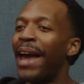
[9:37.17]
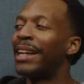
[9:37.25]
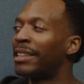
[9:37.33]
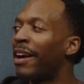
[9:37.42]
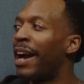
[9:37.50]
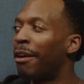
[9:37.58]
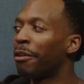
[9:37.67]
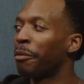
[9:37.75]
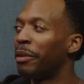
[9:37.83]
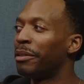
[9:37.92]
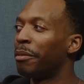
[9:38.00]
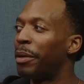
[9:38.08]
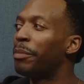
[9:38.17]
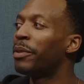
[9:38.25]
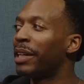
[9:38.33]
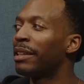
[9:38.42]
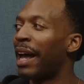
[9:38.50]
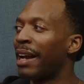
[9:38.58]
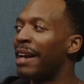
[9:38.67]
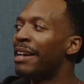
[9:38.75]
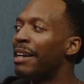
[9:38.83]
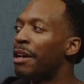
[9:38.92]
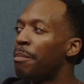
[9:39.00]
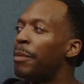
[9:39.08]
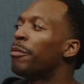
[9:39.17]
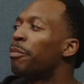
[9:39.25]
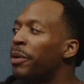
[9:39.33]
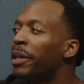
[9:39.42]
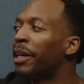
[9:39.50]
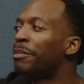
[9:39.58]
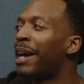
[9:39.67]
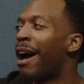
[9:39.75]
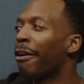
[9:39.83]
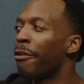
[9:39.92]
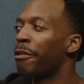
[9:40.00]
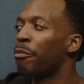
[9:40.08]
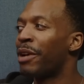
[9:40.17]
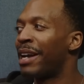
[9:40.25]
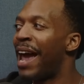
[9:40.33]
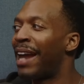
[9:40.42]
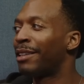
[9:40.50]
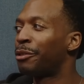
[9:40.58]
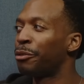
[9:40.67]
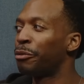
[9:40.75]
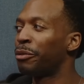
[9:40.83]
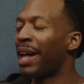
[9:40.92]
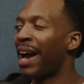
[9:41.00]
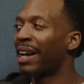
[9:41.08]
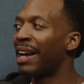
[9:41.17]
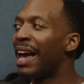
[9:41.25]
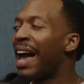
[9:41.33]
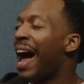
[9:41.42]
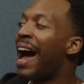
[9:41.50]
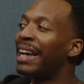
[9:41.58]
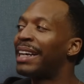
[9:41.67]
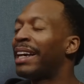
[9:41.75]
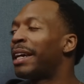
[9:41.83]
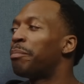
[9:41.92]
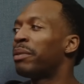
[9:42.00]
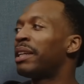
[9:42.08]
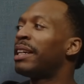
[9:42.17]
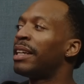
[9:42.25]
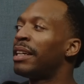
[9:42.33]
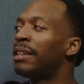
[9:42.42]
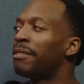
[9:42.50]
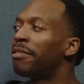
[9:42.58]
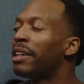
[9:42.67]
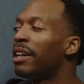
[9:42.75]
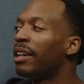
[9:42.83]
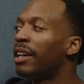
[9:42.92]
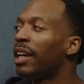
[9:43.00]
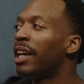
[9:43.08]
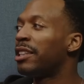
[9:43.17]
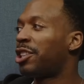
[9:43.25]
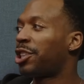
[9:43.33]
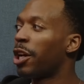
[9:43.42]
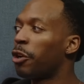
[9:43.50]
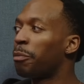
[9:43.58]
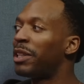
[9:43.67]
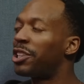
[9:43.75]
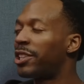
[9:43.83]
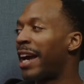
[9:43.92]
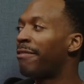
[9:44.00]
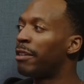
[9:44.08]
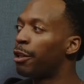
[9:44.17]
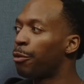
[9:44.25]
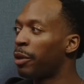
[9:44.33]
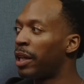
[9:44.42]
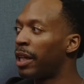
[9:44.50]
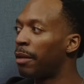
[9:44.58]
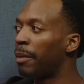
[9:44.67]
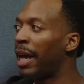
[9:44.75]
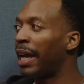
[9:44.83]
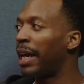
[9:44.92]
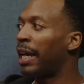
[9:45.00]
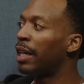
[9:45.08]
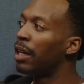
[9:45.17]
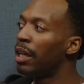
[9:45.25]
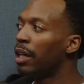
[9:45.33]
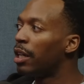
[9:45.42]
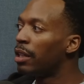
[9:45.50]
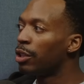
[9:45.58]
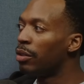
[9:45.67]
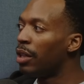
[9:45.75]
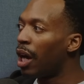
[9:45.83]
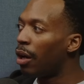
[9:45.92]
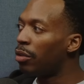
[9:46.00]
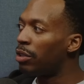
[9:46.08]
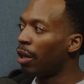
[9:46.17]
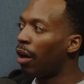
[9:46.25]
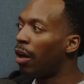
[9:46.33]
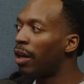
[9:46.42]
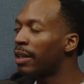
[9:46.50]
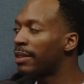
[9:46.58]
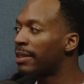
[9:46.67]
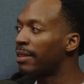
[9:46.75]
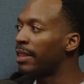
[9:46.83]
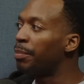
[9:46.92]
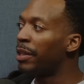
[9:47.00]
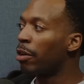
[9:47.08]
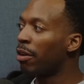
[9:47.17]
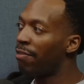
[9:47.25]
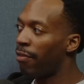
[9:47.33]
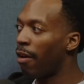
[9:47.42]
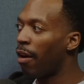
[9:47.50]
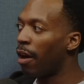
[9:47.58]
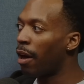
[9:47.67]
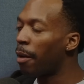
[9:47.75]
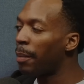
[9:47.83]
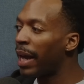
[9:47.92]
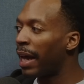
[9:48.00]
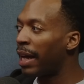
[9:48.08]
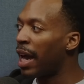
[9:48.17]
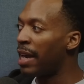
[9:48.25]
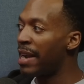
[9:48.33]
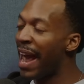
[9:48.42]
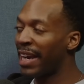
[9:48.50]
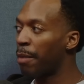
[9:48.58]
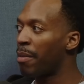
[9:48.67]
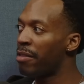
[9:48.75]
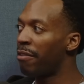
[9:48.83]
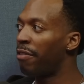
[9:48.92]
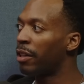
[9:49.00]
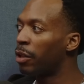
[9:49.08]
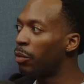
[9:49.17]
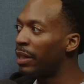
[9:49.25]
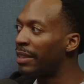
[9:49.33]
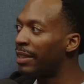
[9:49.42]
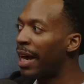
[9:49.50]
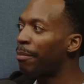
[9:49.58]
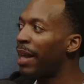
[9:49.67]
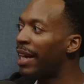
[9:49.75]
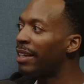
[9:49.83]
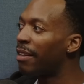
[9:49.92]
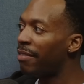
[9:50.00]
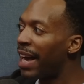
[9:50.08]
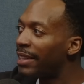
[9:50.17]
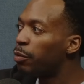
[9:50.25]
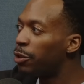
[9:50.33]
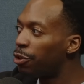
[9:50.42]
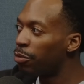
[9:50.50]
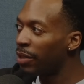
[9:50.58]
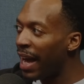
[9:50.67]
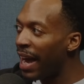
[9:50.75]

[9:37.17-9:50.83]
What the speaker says: their algorithm. People bring up the algorithm with an attitude like, I can't believe it showed me shaving cream and dogs sleeping on a farm and a naked motherfucker with his. I'm like, that's what you like.